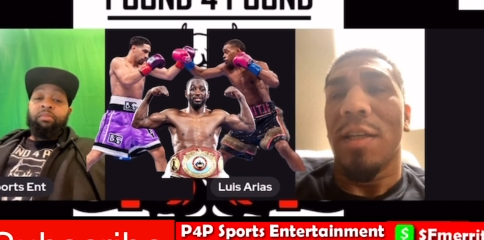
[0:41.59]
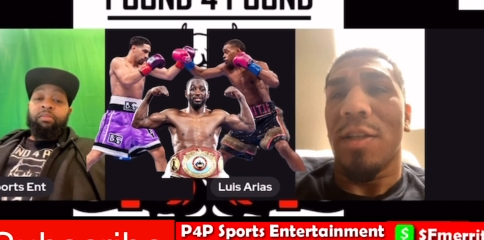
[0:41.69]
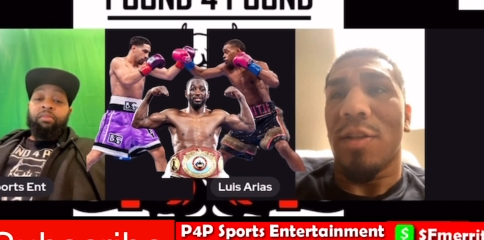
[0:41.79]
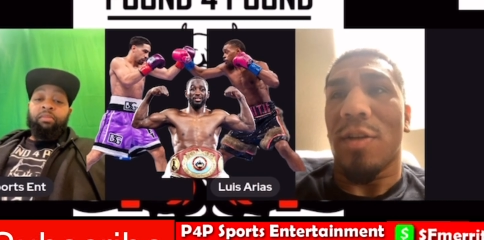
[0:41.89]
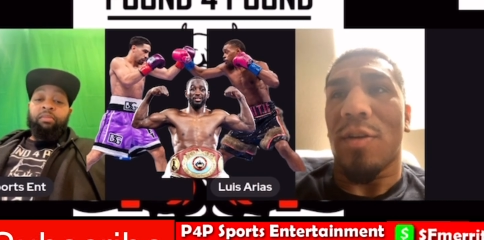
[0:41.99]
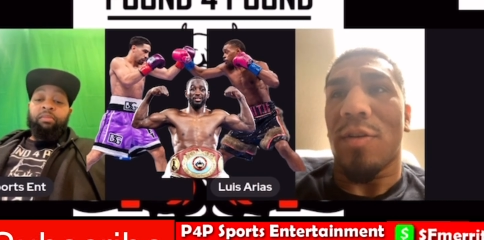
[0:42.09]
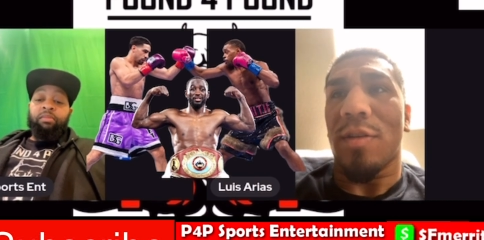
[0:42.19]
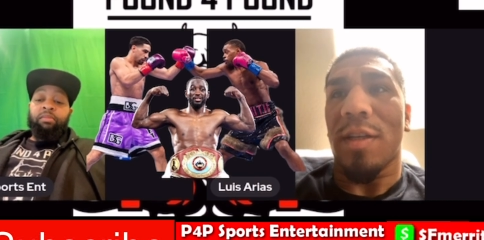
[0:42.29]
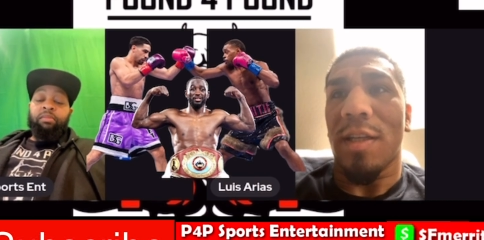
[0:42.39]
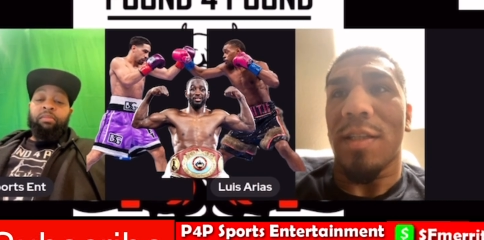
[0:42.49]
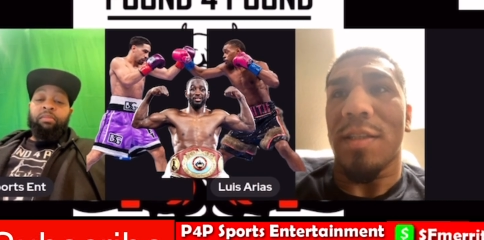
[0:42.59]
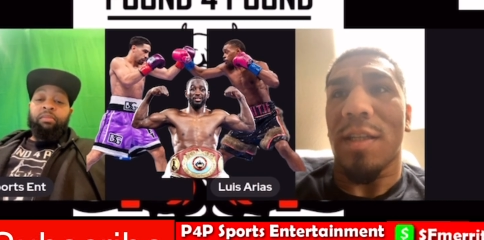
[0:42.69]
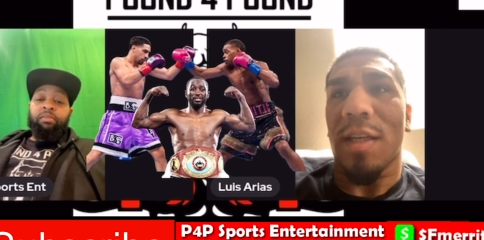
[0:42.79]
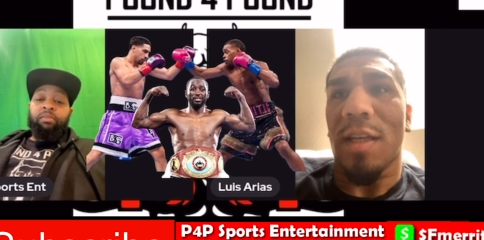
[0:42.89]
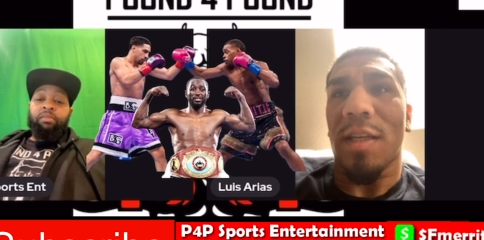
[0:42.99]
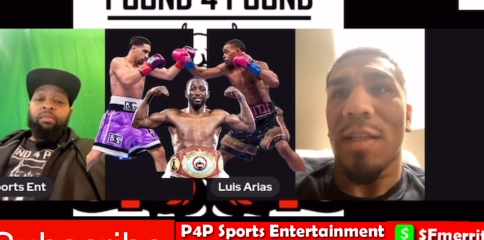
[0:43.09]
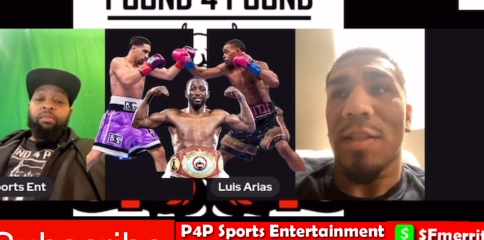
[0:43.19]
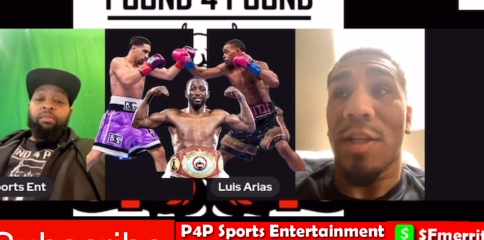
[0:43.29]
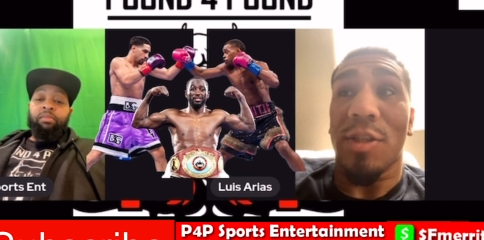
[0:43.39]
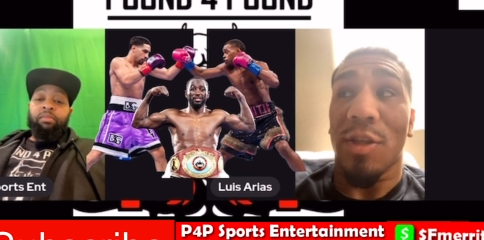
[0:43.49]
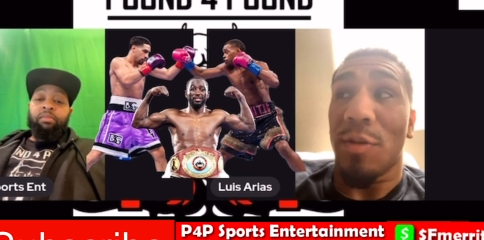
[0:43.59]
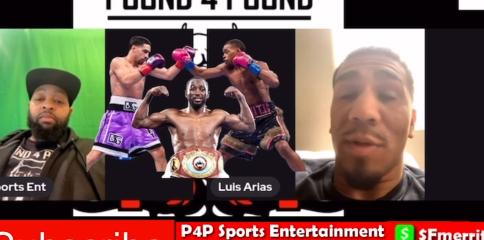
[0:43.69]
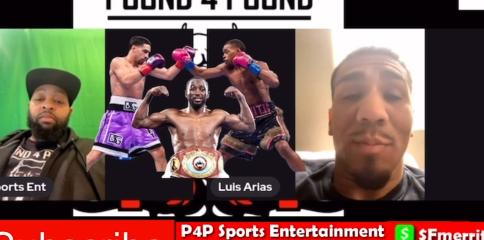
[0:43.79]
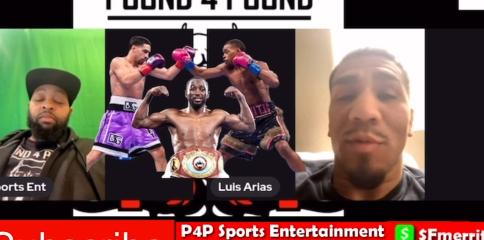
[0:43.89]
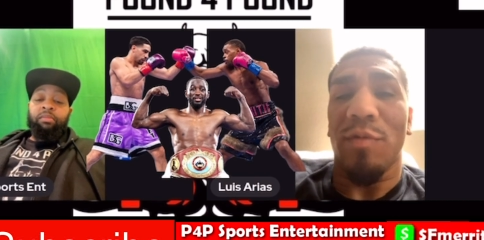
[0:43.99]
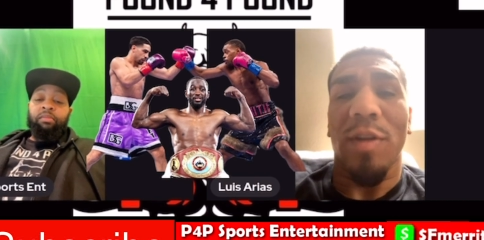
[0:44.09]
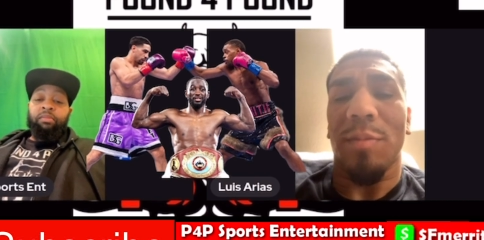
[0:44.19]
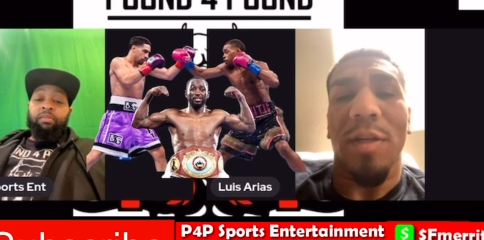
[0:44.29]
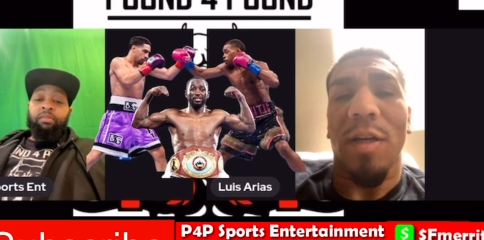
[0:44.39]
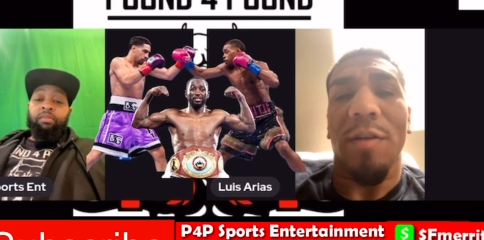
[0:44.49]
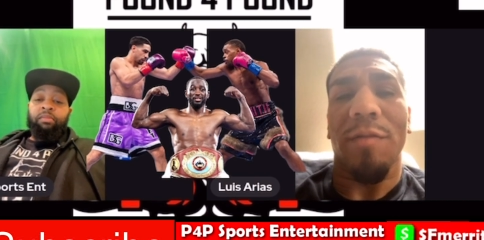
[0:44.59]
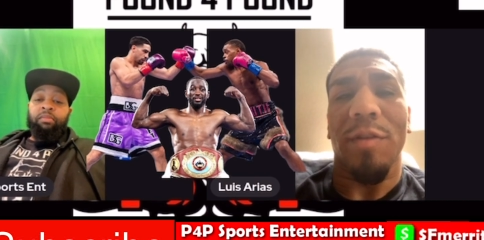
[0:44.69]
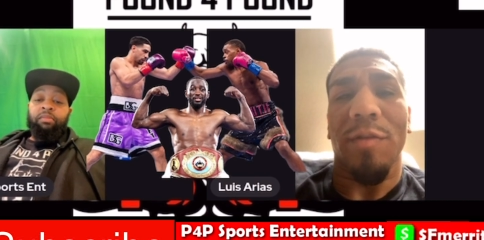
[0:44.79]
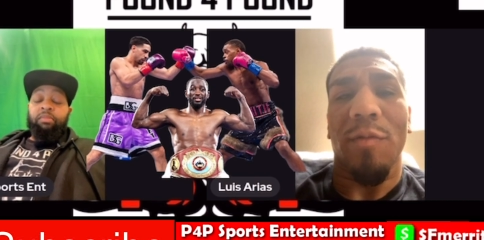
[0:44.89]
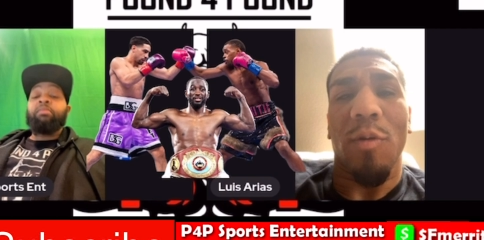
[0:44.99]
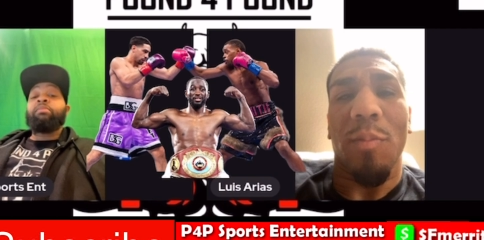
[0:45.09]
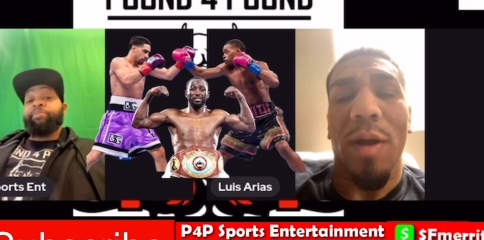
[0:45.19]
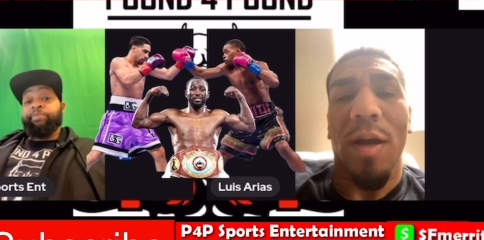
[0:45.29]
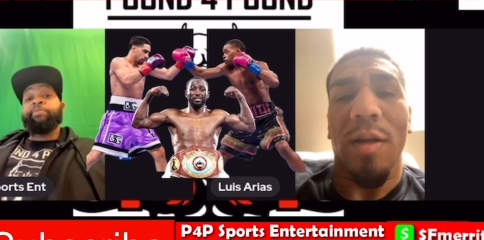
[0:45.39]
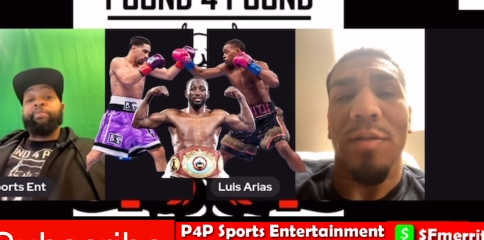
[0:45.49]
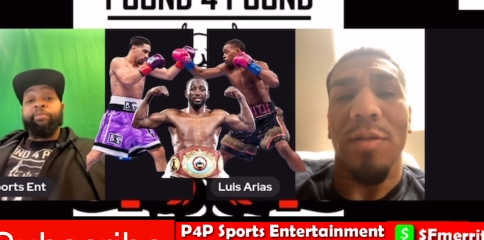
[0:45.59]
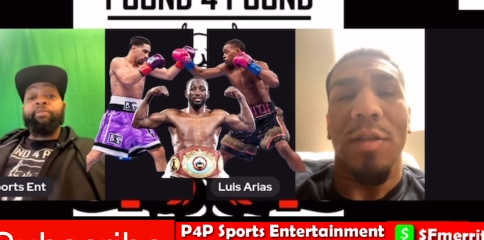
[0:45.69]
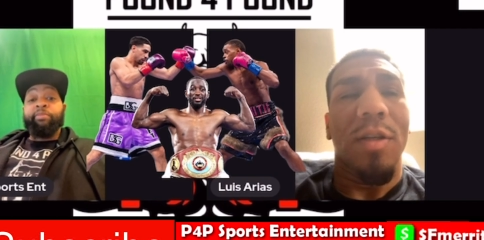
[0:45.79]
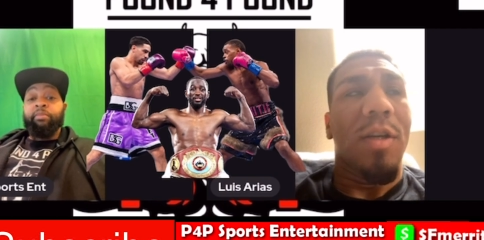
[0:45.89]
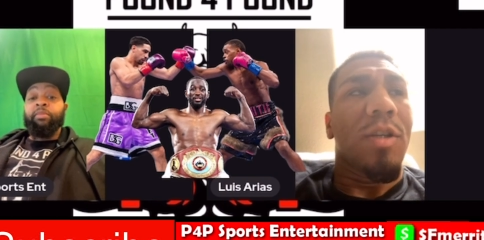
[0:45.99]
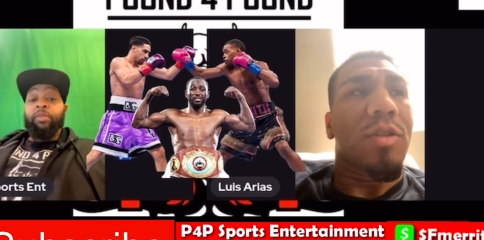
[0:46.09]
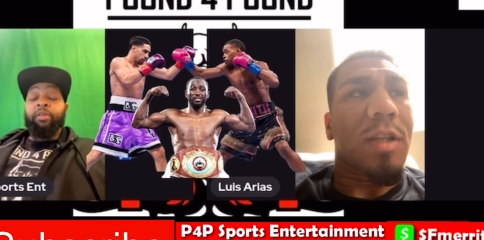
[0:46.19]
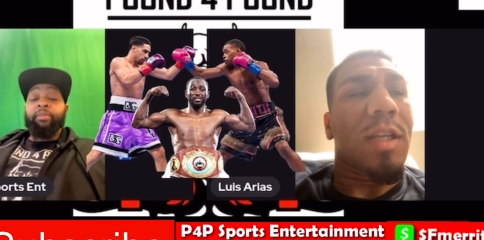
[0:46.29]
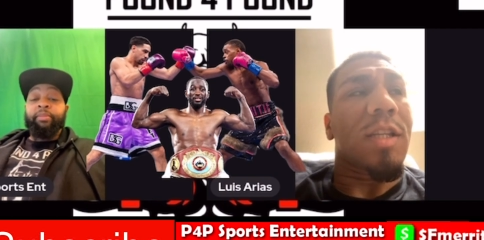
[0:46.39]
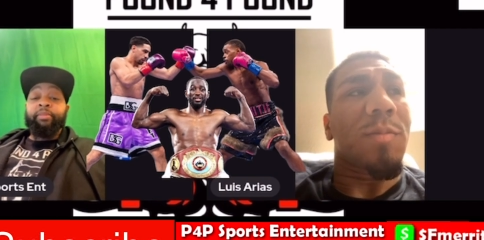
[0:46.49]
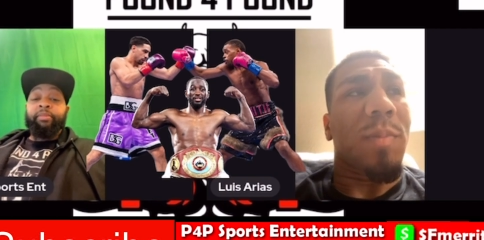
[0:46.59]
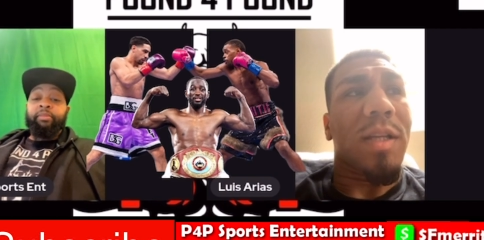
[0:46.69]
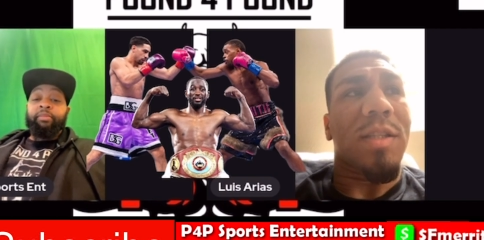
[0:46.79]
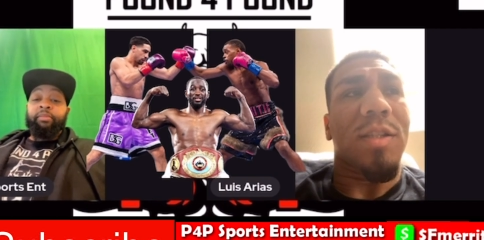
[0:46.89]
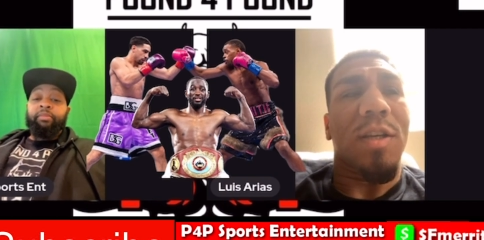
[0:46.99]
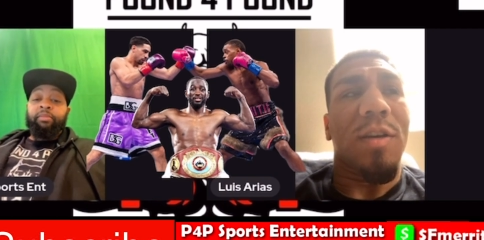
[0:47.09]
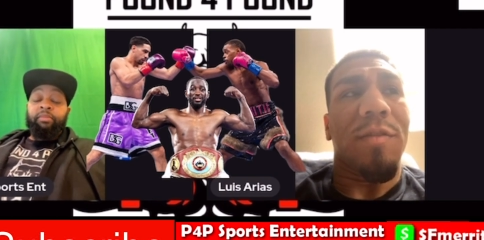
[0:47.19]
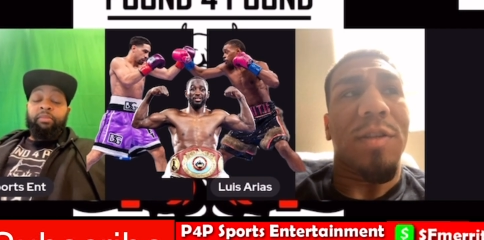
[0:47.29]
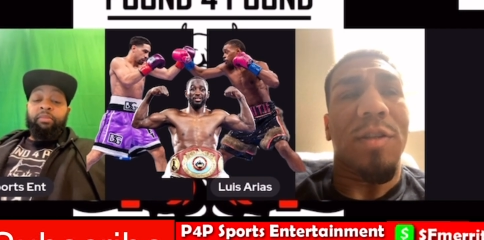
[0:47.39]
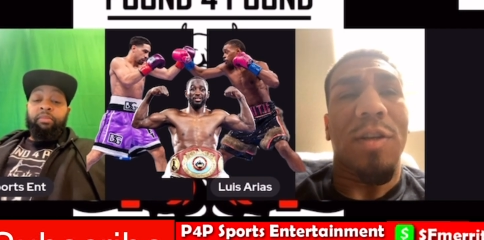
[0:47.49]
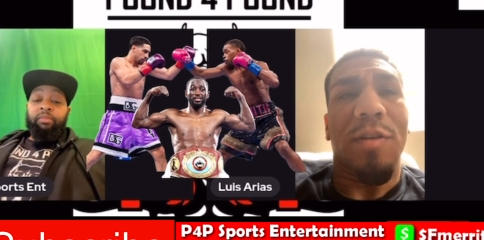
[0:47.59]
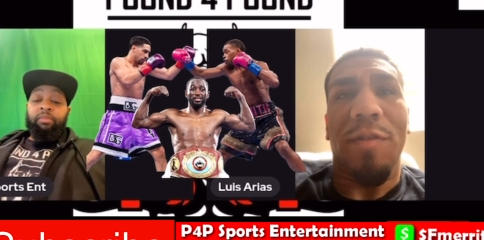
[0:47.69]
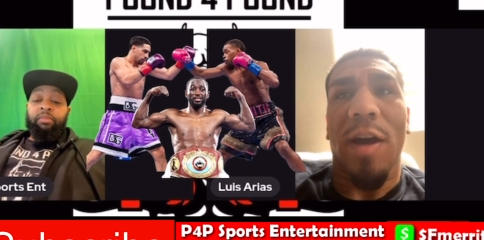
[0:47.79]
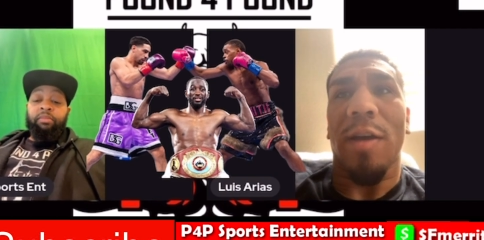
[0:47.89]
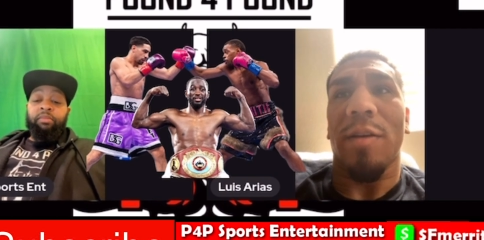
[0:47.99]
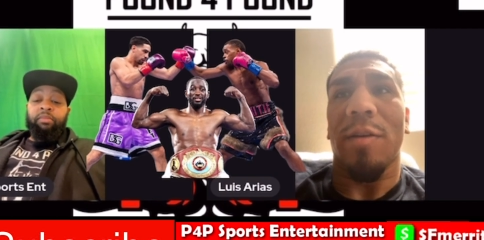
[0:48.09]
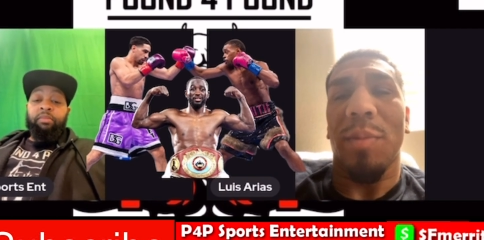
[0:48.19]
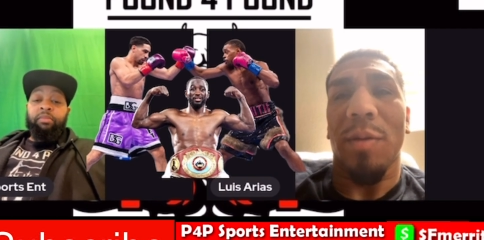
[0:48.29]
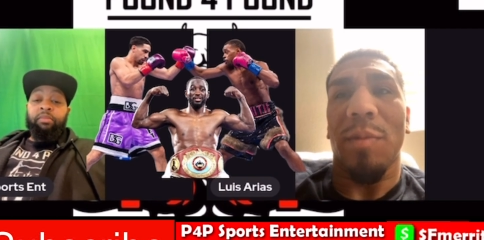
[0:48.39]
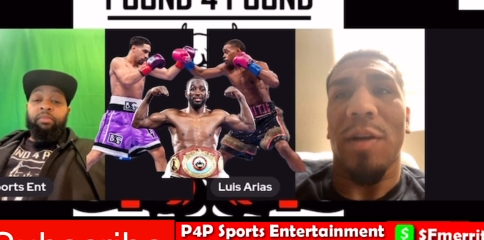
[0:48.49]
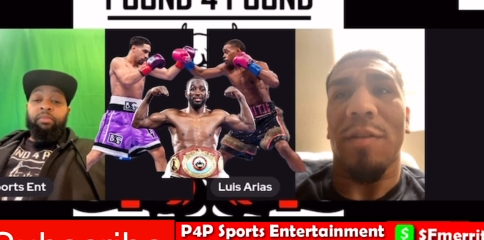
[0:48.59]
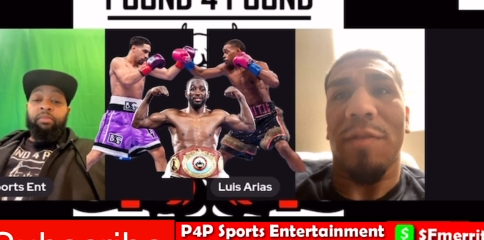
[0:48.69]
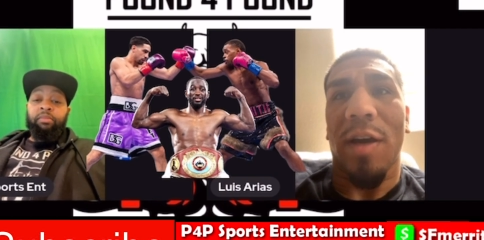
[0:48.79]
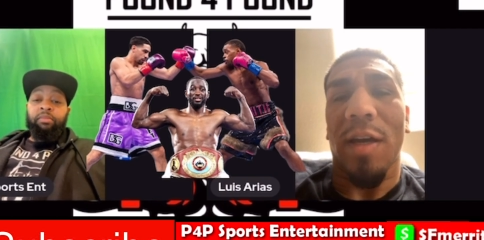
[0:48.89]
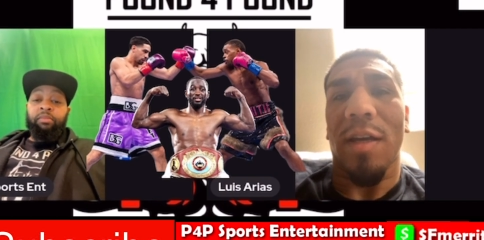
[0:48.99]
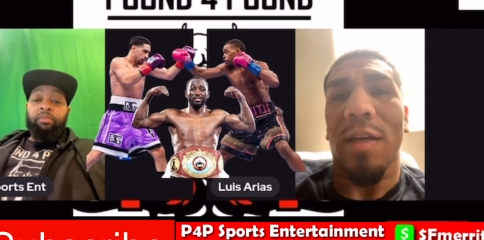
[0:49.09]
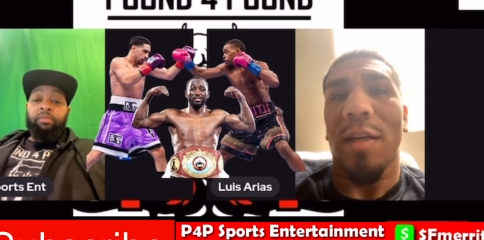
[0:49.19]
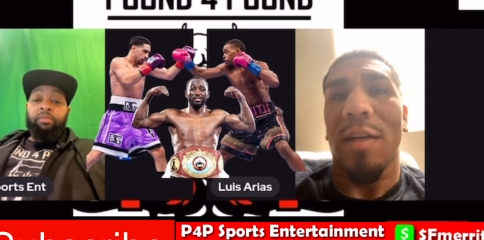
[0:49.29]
Speaker 1: You know, he should have been moved up to 154 pounds. So I think Spence is a good fight, big money fight.